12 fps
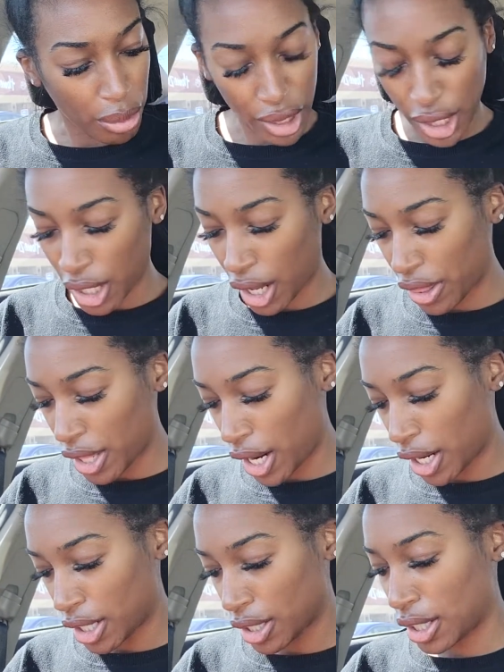to put it on
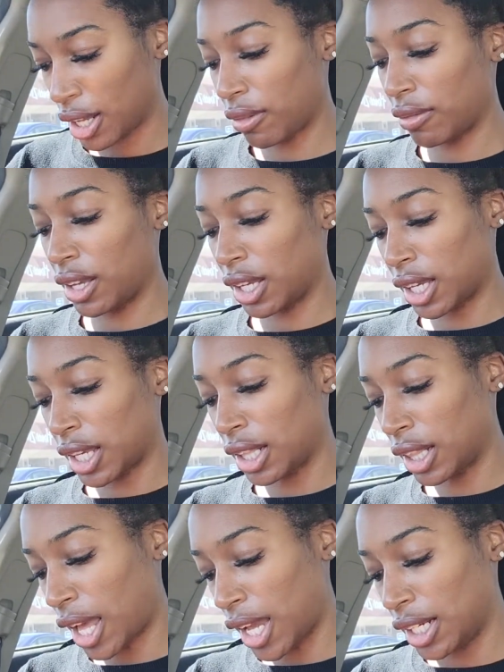there to see if it
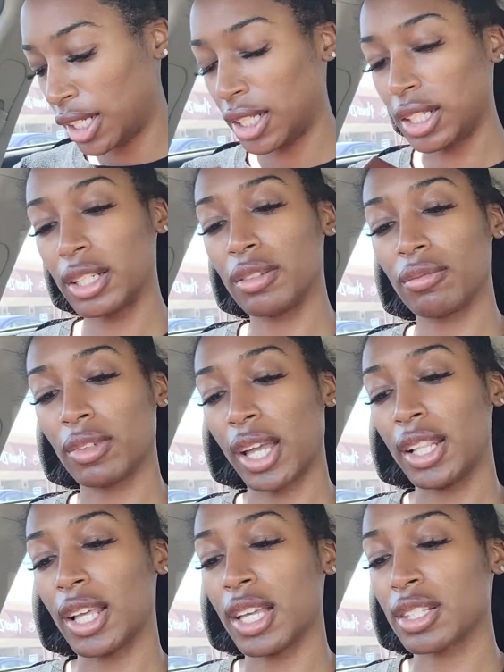can lighten
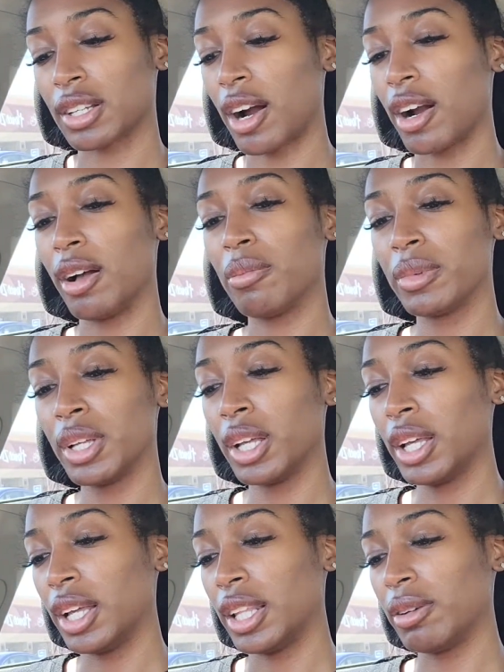that scar up.
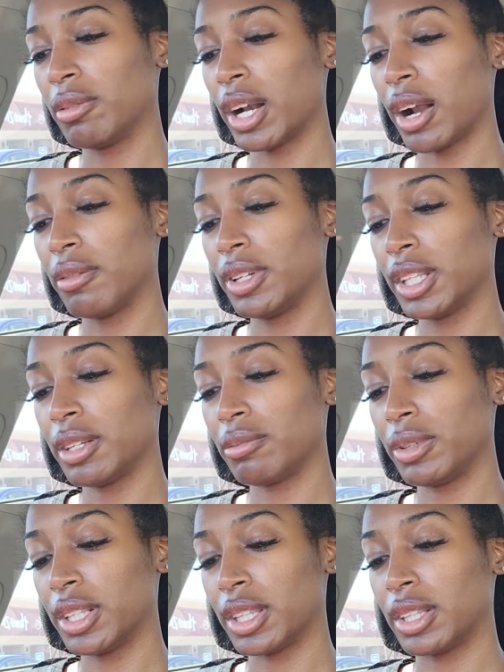And then what I really
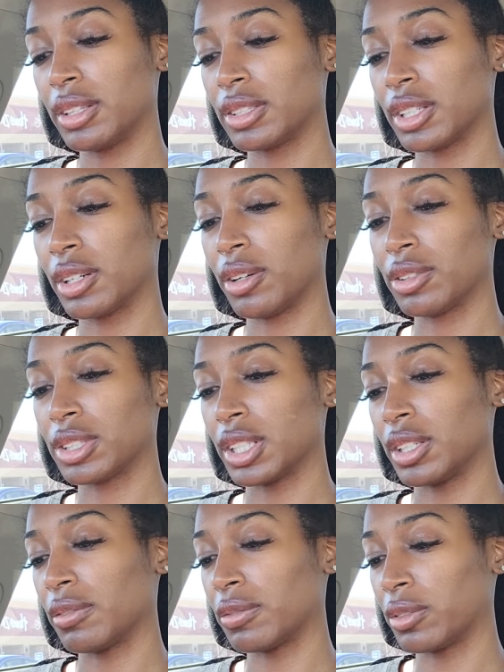went to
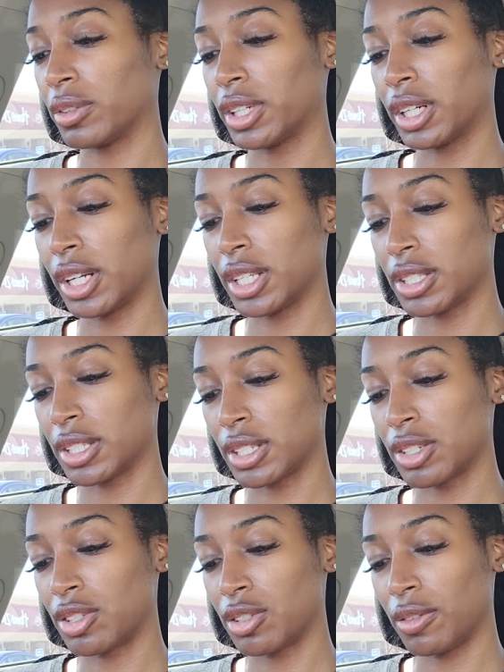Ulta for is
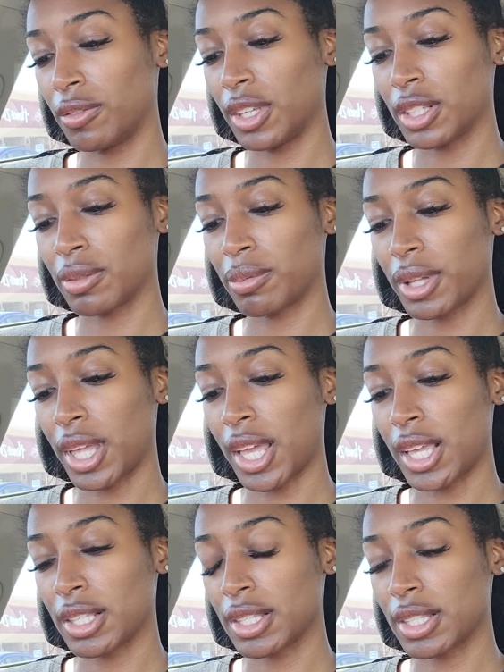this Juvia's
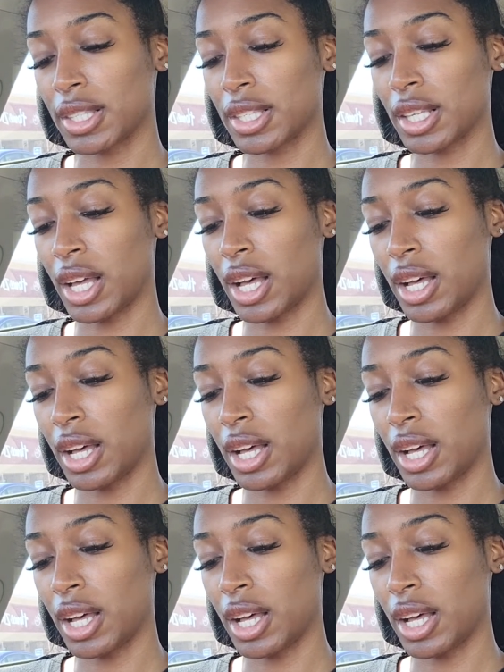Place